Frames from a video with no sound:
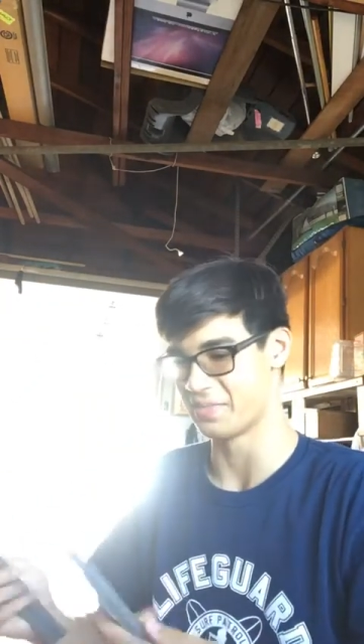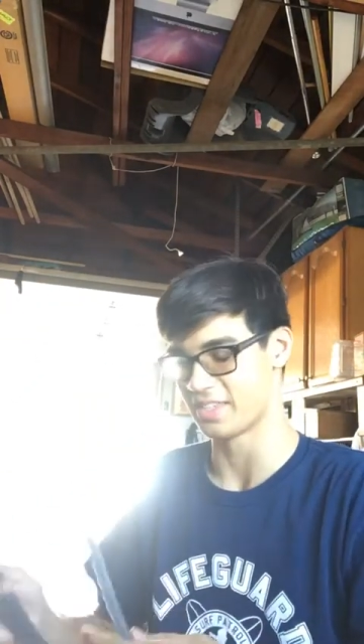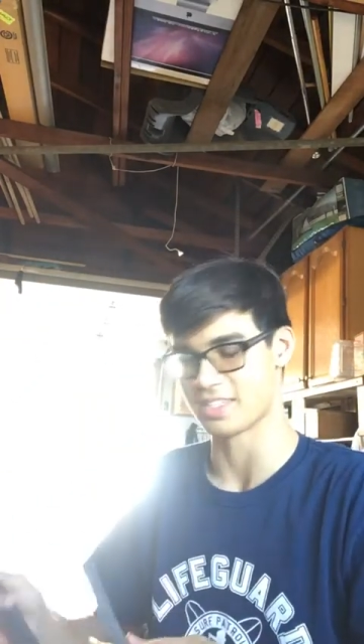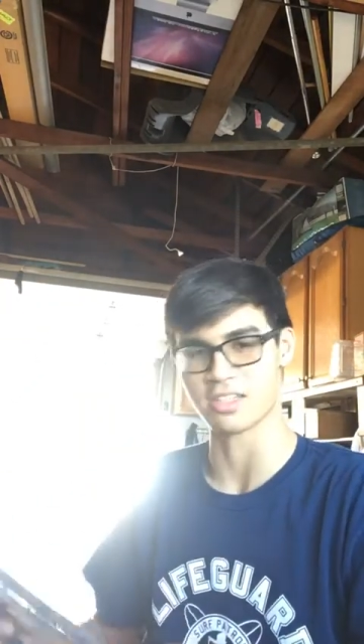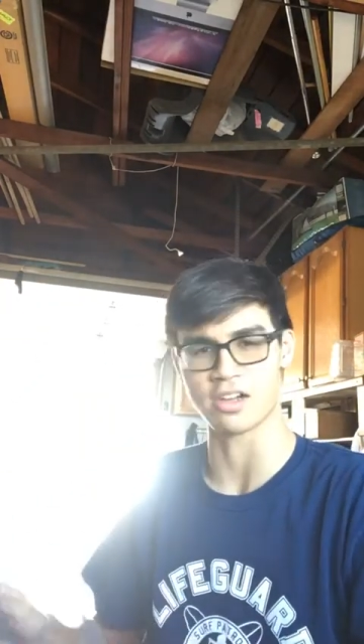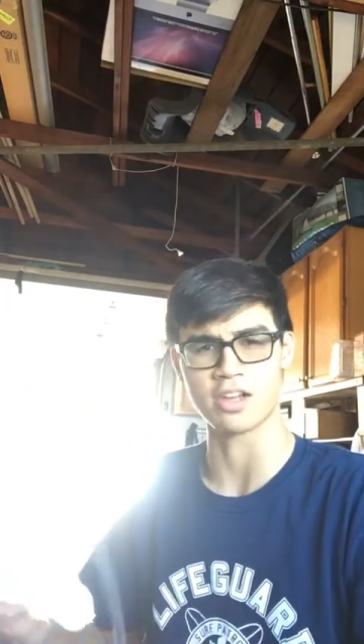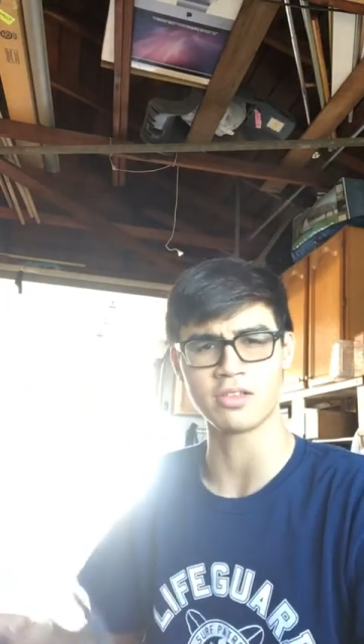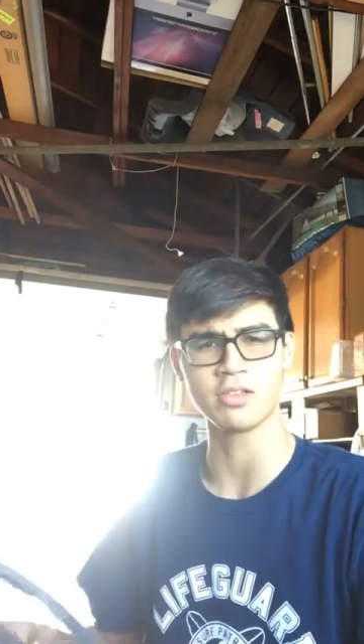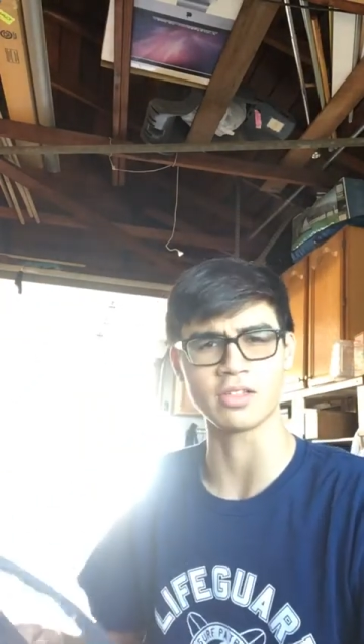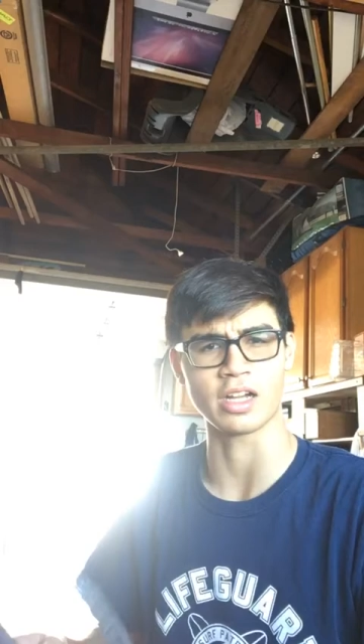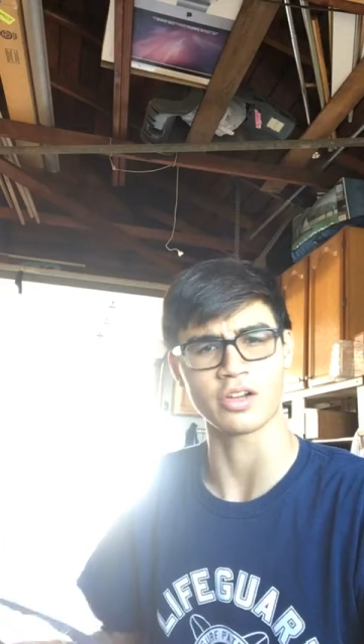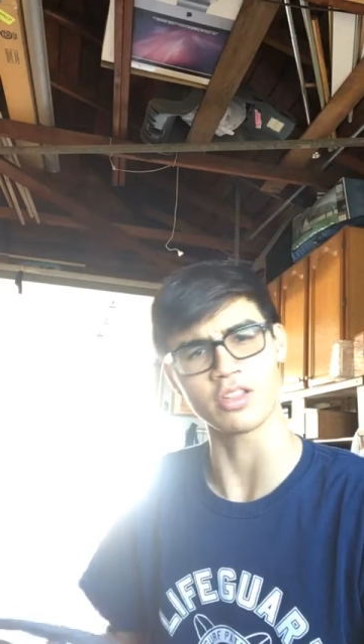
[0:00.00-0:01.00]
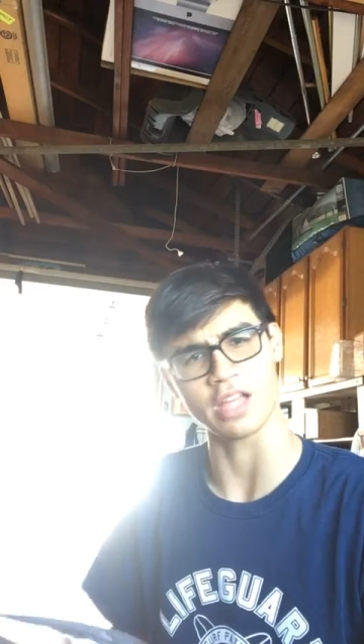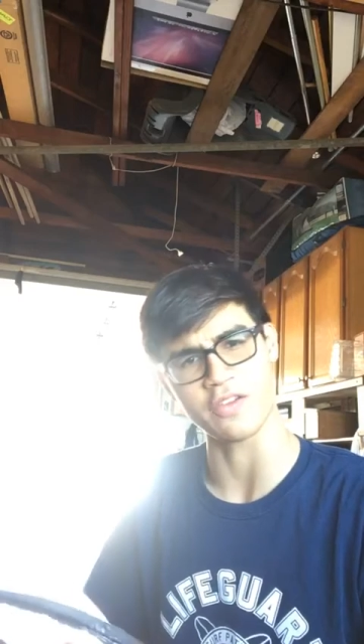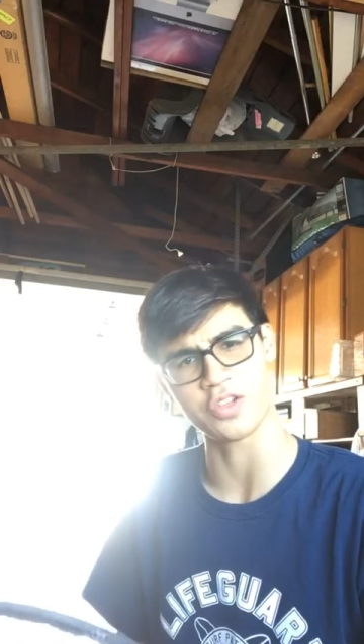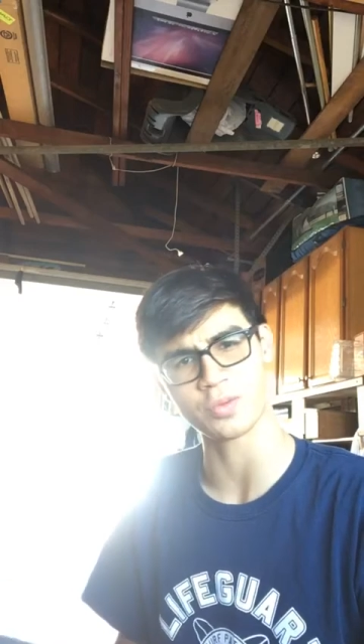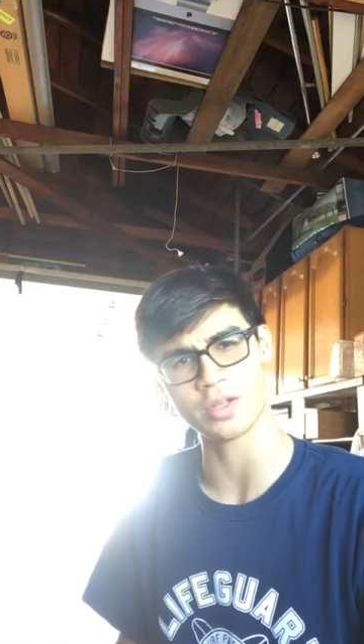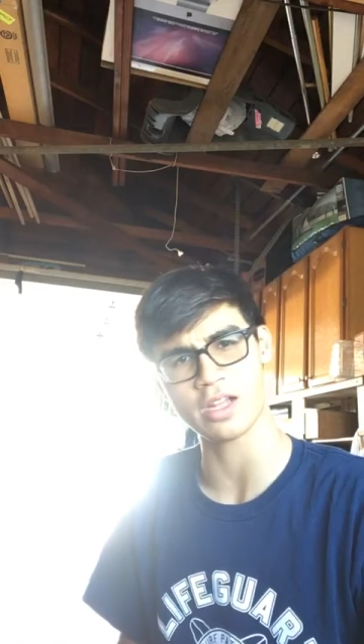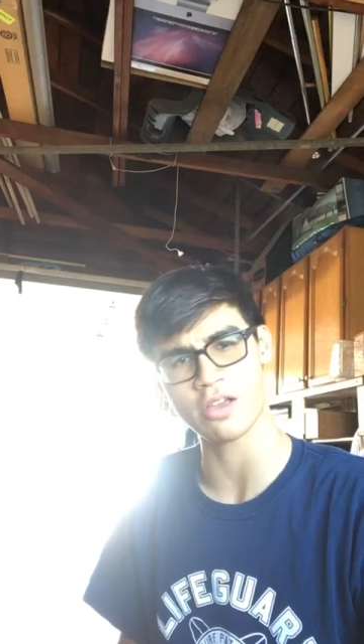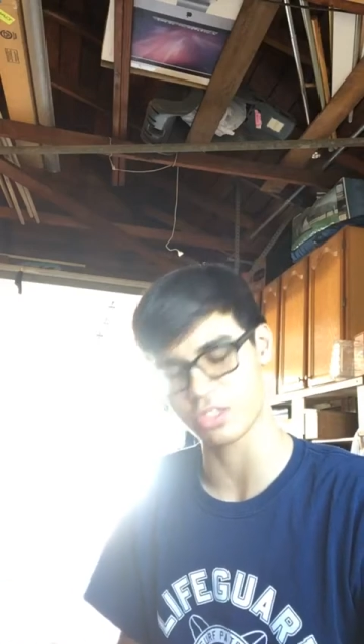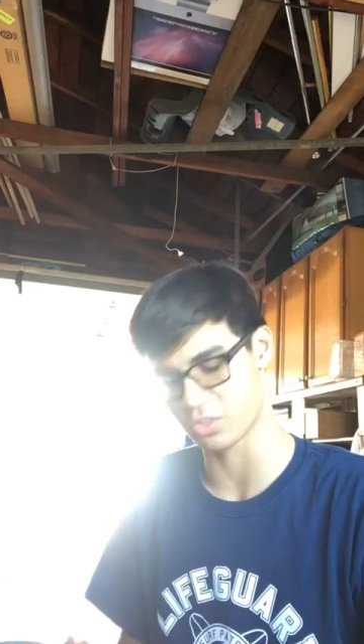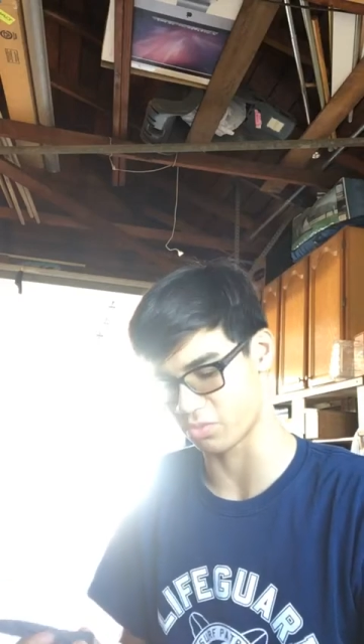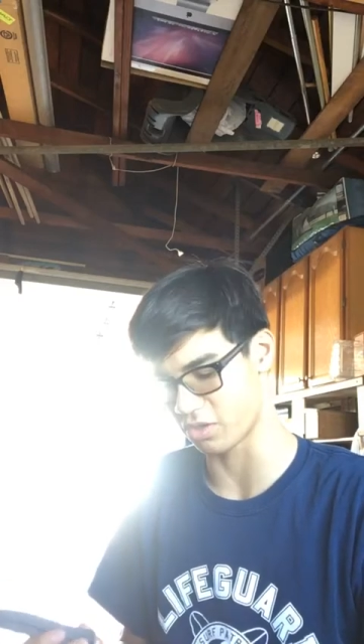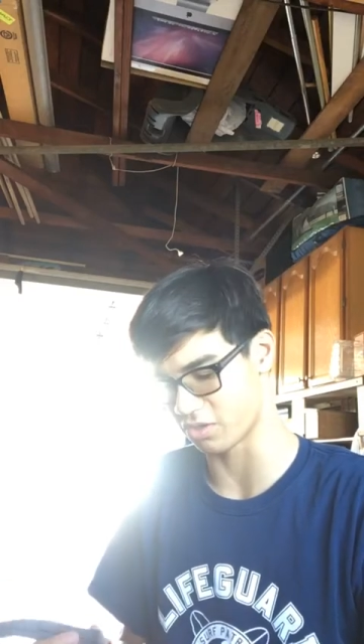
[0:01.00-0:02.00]
So, are you live streaming right now? I was
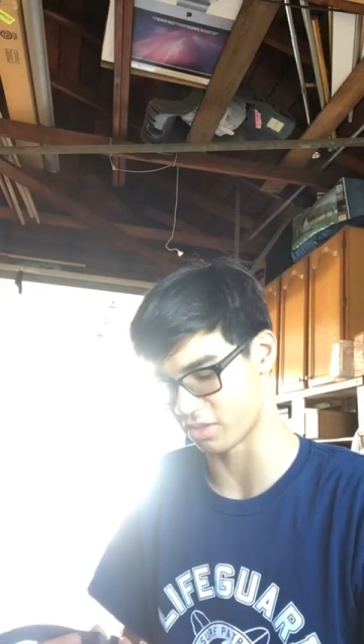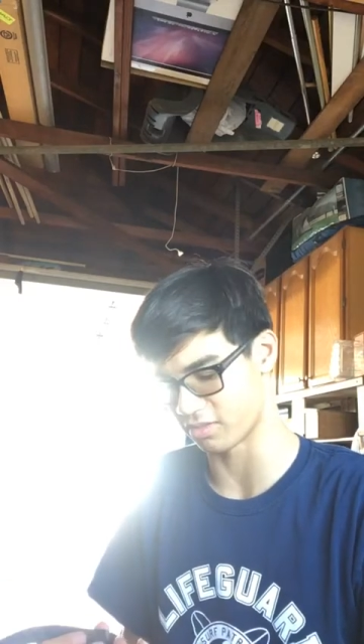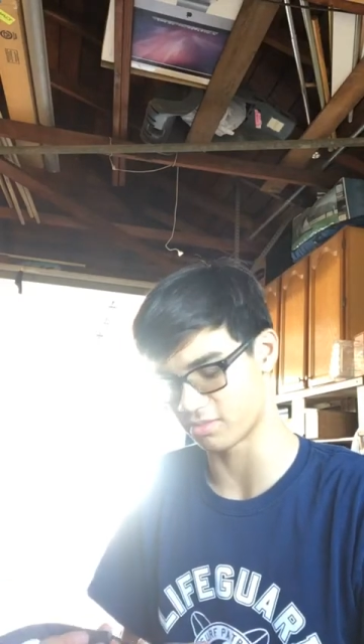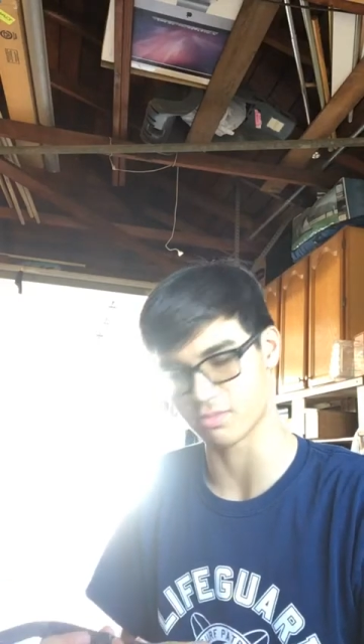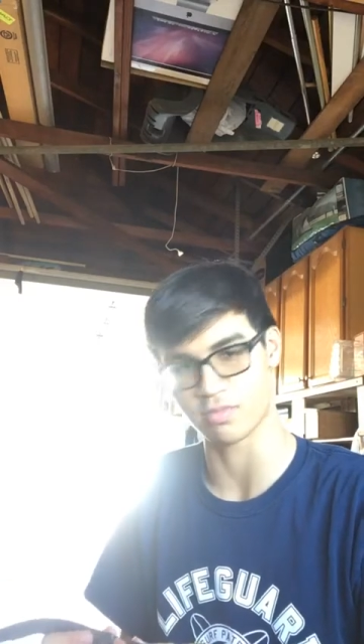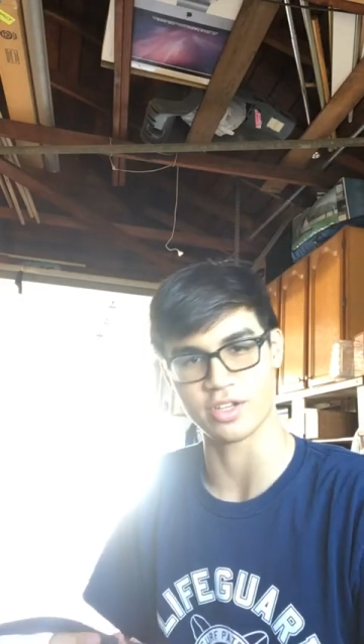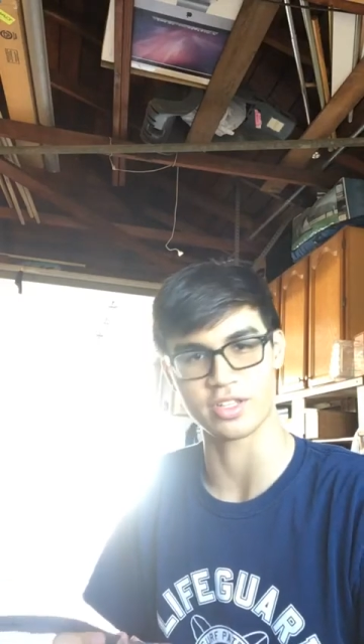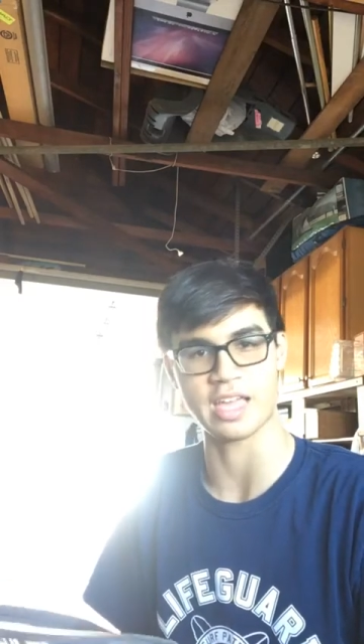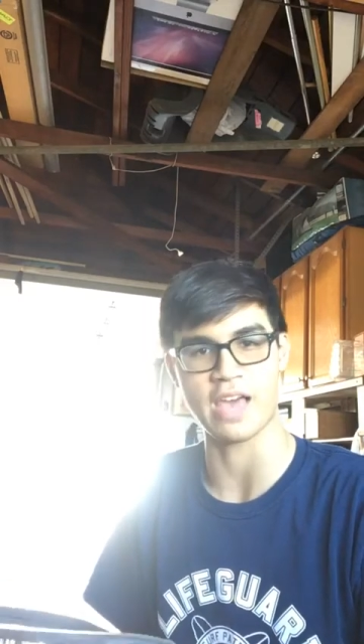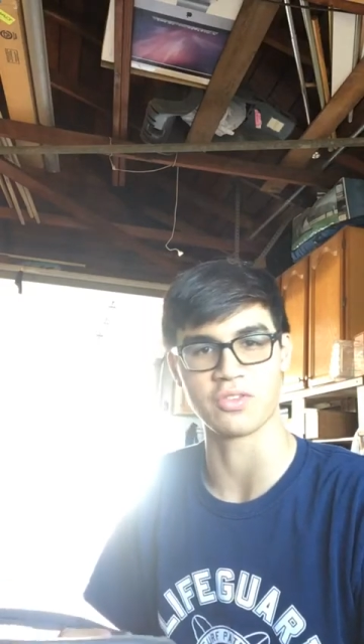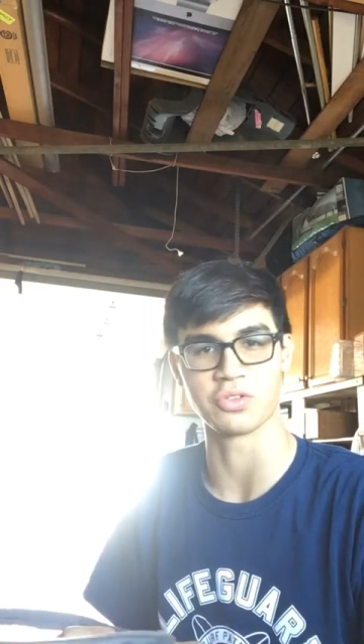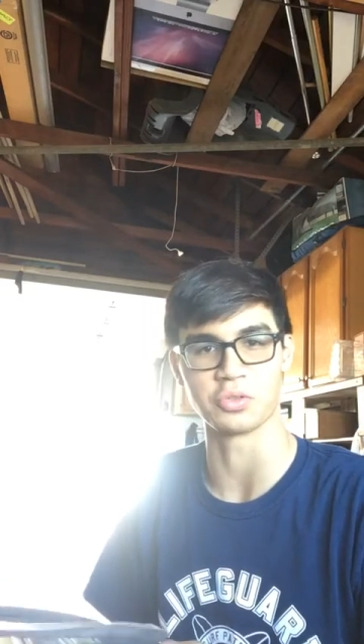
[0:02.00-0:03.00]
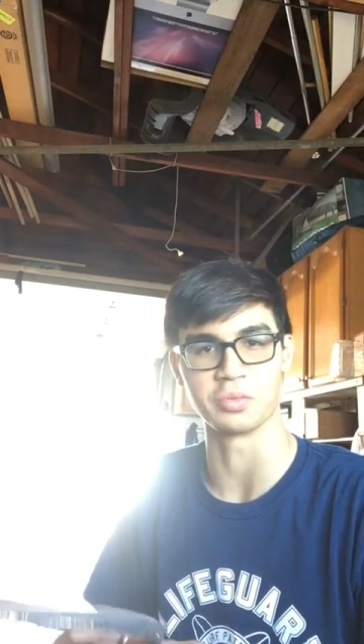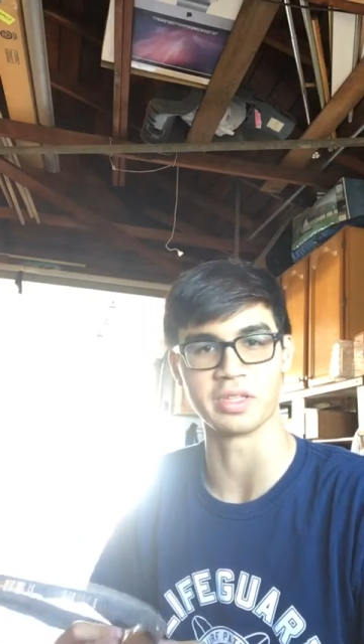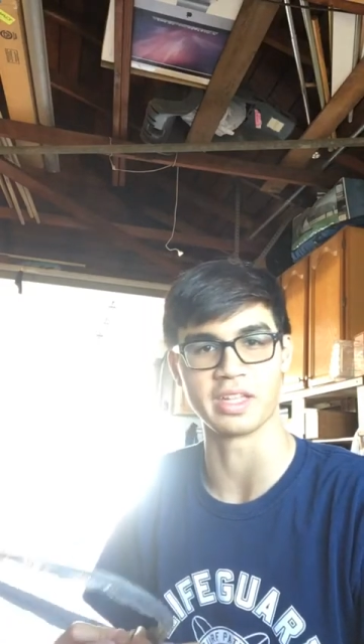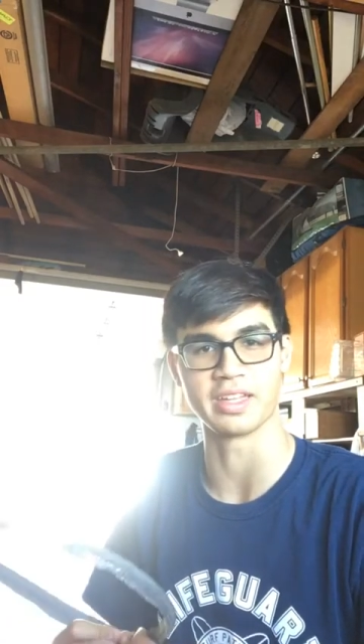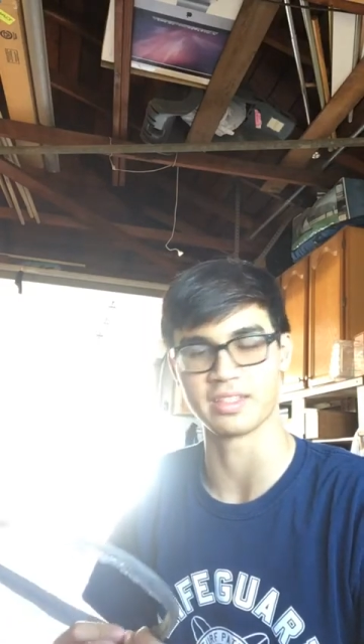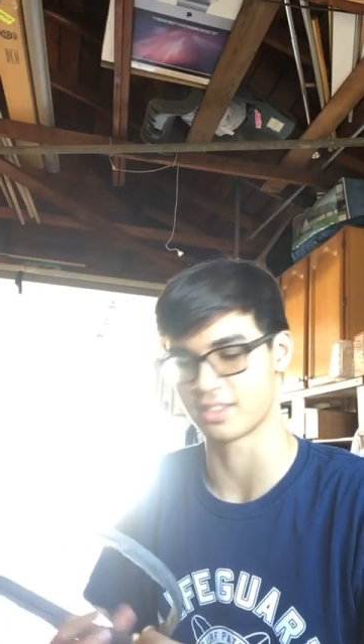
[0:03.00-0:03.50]
just wondering. My friend Gavin told me that.